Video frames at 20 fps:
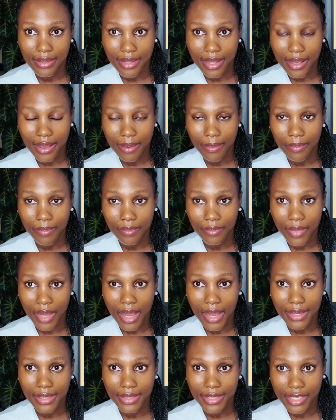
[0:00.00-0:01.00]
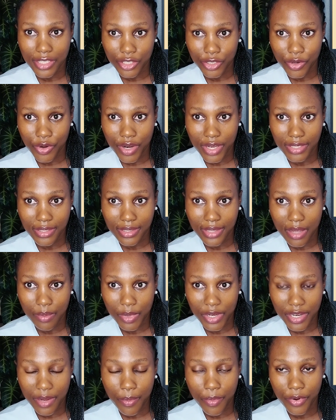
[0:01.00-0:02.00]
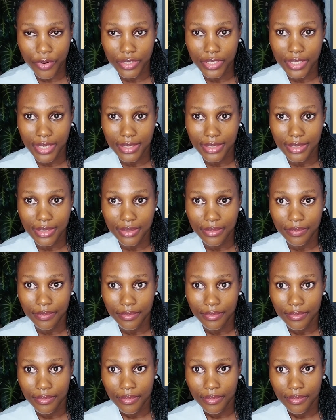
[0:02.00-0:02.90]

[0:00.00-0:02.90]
them and destroys them in the process.